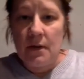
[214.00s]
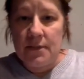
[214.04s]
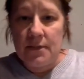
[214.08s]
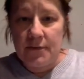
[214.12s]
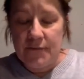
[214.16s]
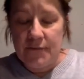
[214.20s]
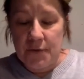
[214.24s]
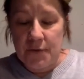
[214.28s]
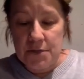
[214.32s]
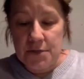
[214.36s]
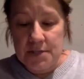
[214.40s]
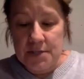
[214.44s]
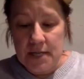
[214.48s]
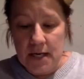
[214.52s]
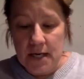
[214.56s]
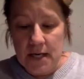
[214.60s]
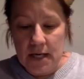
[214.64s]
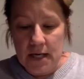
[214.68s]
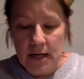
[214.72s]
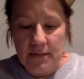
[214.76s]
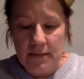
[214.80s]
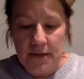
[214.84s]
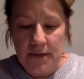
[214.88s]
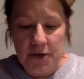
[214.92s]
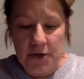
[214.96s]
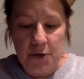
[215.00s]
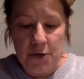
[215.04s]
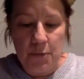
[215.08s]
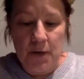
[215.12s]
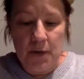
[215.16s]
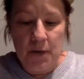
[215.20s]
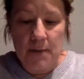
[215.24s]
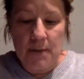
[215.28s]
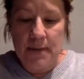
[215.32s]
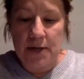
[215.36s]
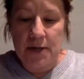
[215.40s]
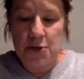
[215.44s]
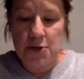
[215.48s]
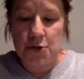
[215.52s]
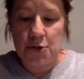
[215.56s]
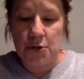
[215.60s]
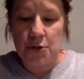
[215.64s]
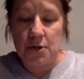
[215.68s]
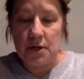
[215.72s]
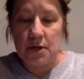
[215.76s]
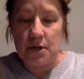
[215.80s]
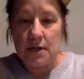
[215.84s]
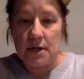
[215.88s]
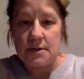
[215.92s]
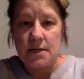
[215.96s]
The first thing that you want to make
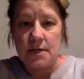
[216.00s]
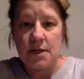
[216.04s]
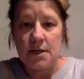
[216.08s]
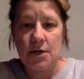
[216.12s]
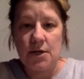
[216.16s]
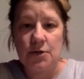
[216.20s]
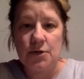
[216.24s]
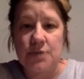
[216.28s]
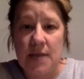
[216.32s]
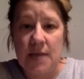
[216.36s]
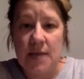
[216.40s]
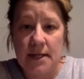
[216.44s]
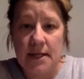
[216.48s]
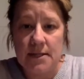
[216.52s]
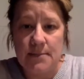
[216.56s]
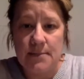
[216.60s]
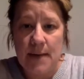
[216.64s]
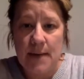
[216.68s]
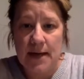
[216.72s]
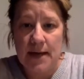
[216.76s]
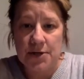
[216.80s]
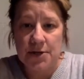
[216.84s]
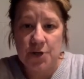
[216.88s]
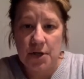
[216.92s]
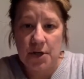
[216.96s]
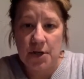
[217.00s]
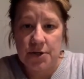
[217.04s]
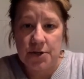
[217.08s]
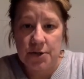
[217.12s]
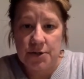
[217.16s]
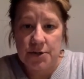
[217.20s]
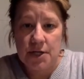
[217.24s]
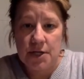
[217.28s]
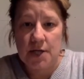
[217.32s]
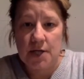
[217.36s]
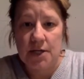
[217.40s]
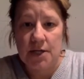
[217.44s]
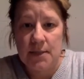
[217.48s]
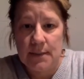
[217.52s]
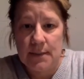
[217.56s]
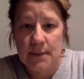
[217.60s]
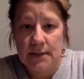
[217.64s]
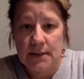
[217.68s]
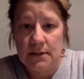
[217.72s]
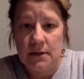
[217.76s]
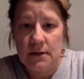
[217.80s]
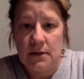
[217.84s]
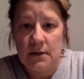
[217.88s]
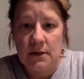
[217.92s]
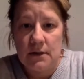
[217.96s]
sure is that your dates match on your
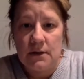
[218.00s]
document.